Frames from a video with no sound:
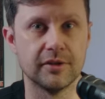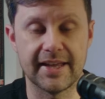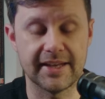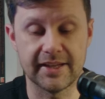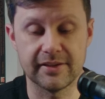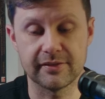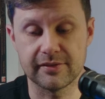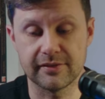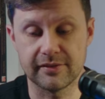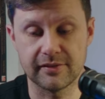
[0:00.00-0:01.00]
It
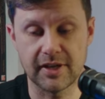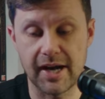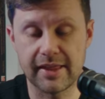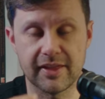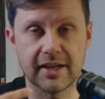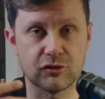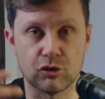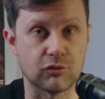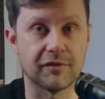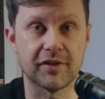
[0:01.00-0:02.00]
is, I think, a
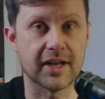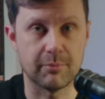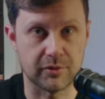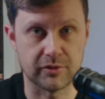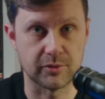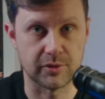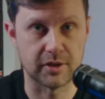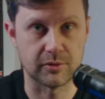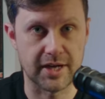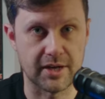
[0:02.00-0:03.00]
terrific episode
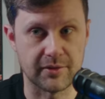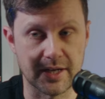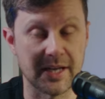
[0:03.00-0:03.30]
all around.